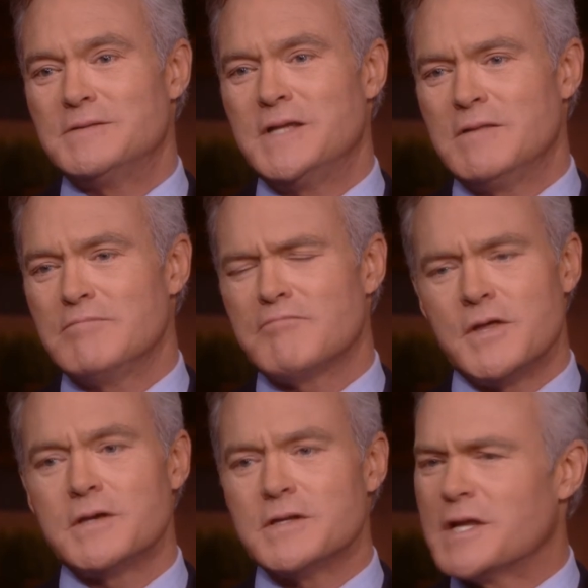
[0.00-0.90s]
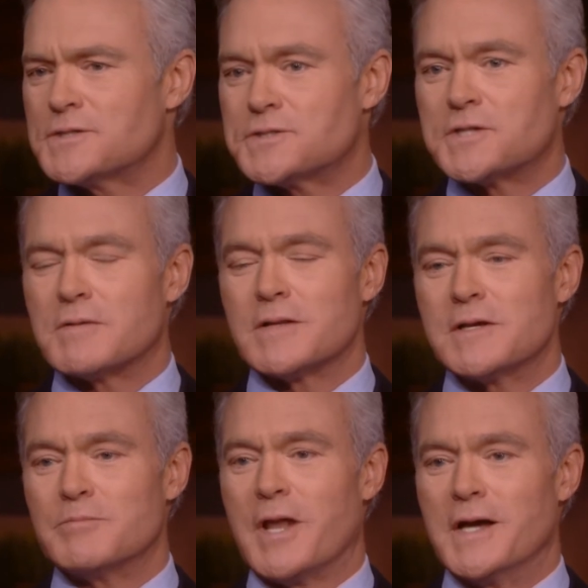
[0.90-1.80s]
didn't think it necessarily
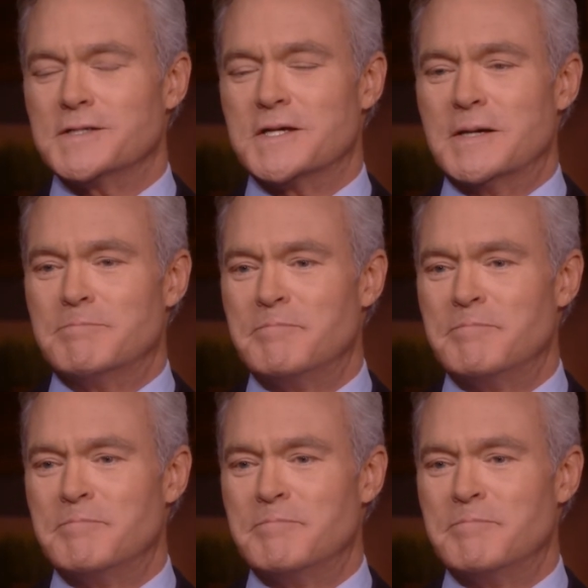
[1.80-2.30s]
applied to him.